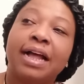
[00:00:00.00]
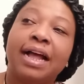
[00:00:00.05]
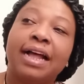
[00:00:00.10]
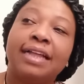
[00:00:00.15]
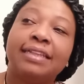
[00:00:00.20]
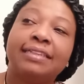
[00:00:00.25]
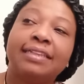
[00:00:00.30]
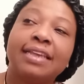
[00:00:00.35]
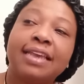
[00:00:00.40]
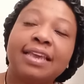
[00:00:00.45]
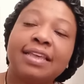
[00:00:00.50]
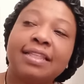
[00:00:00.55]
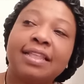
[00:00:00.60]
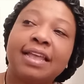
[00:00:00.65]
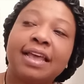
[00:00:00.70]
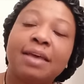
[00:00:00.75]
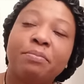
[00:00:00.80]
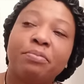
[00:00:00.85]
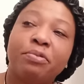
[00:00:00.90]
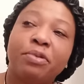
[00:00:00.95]
I take
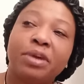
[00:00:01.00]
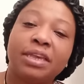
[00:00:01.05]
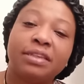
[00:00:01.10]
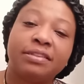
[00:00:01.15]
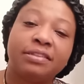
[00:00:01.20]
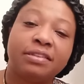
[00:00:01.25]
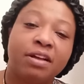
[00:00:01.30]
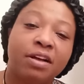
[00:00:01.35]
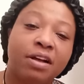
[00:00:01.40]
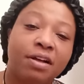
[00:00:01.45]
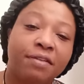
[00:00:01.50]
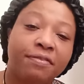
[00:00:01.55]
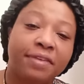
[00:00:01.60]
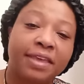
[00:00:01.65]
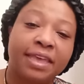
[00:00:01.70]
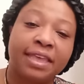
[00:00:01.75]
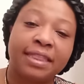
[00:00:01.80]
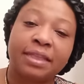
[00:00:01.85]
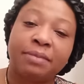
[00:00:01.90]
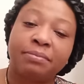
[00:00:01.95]
that brace off
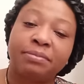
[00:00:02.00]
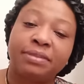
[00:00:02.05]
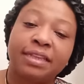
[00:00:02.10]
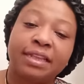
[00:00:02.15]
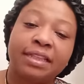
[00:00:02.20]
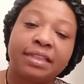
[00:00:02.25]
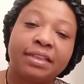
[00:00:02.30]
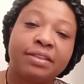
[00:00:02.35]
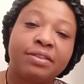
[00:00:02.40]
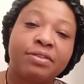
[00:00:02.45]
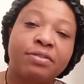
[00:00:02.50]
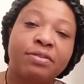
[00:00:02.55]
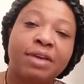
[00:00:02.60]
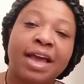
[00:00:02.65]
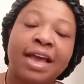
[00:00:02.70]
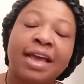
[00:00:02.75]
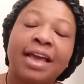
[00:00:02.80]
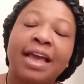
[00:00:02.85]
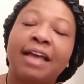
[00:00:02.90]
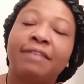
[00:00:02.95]
and I'm telling you,
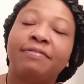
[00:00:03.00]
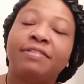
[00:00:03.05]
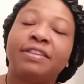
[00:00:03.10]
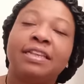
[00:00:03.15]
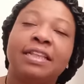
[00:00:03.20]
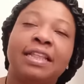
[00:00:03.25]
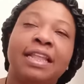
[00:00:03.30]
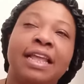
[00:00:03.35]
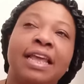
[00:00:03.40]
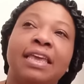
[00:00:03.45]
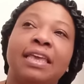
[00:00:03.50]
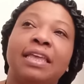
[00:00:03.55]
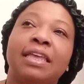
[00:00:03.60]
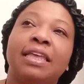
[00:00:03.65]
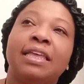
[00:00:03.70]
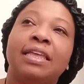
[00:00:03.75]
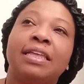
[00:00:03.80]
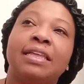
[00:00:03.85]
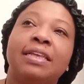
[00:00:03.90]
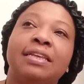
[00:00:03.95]
I have to
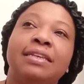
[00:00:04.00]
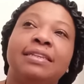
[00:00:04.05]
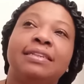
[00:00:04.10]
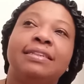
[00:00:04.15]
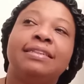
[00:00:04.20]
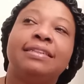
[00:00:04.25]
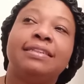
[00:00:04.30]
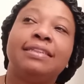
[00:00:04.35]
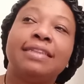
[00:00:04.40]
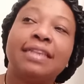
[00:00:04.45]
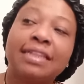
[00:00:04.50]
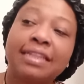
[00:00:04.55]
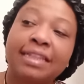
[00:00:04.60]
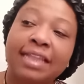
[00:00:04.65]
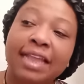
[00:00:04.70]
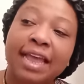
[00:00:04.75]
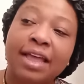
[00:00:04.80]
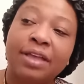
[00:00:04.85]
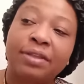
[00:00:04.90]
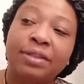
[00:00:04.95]
like sit
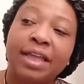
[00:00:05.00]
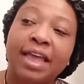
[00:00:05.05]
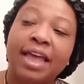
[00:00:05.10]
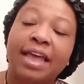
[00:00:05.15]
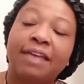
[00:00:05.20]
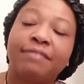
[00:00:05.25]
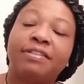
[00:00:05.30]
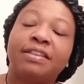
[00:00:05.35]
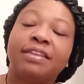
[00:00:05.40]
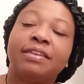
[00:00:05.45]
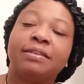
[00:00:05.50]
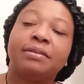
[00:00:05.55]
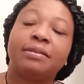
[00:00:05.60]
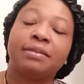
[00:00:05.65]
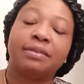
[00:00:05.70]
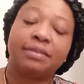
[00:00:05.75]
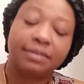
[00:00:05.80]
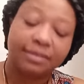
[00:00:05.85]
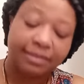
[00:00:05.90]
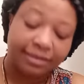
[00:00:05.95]
down. I have
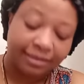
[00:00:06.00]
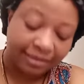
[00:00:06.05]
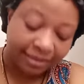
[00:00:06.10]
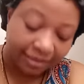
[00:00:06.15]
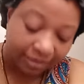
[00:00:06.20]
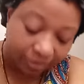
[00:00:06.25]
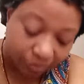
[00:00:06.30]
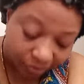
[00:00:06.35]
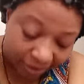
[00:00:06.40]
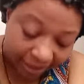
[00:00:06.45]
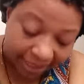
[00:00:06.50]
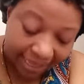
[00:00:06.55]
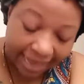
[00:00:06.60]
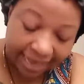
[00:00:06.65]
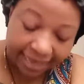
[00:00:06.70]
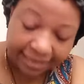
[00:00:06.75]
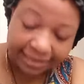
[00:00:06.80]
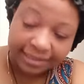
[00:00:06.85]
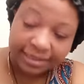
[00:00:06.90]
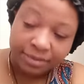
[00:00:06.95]
to just
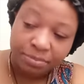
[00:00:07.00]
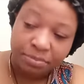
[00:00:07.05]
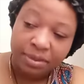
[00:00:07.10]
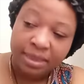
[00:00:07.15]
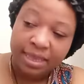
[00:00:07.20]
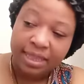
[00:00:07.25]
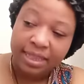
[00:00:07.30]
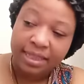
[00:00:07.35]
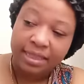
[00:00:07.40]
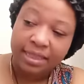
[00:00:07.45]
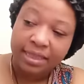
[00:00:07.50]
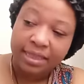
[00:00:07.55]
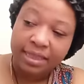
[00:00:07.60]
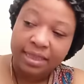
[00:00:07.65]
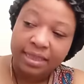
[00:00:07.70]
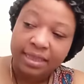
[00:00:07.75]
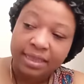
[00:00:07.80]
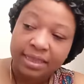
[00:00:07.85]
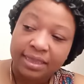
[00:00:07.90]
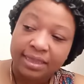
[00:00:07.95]
relax a bit
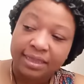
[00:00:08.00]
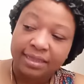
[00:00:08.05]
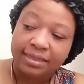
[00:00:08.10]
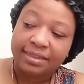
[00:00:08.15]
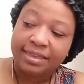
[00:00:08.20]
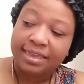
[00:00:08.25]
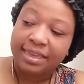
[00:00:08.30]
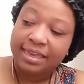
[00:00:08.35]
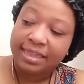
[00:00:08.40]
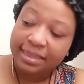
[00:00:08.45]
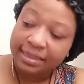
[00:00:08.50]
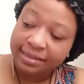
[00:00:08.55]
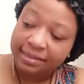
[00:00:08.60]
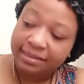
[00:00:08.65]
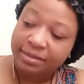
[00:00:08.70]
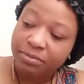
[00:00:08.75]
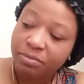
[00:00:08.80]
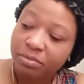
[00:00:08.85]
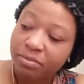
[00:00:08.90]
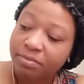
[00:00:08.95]
and get in
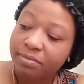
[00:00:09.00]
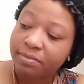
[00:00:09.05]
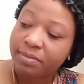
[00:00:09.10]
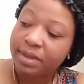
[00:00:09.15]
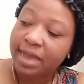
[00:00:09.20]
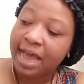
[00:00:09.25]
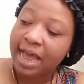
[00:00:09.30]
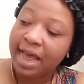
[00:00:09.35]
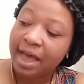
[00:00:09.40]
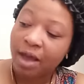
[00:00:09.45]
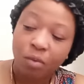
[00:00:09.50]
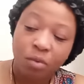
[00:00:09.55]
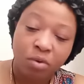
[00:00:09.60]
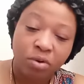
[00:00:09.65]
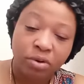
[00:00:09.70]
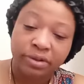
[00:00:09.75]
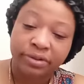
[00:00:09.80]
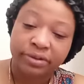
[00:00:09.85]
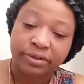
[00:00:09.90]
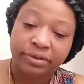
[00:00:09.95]
some hot
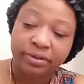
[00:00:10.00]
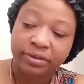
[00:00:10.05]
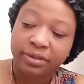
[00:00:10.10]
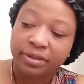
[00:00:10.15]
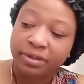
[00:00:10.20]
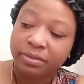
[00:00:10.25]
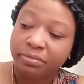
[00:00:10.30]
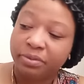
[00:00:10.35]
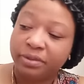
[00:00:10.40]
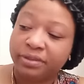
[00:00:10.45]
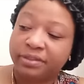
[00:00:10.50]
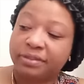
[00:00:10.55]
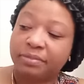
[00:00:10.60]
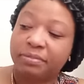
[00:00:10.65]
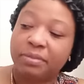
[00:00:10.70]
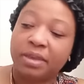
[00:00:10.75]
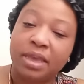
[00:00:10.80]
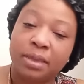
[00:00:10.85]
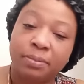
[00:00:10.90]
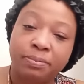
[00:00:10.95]
water put
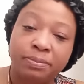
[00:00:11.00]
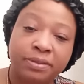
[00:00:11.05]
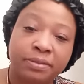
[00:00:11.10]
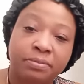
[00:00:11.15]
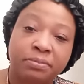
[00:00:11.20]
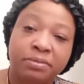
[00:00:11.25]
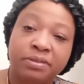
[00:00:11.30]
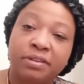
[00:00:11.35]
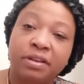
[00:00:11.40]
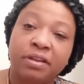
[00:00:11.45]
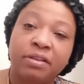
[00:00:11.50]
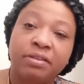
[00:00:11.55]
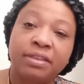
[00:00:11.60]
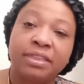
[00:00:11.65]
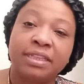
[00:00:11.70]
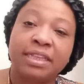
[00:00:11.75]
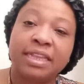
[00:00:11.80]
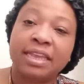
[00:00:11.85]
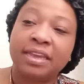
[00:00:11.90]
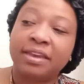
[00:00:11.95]
some Epsom salt
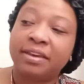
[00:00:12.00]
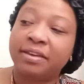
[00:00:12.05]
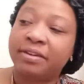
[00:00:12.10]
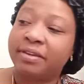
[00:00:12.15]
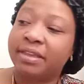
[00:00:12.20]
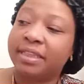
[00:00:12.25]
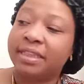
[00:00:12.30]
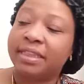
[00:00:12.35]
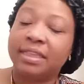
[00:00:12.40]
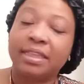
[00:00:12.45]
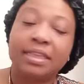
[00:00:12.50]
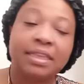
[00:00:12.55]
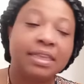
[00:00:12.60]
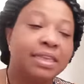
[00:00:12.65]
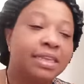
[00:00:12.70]
in there and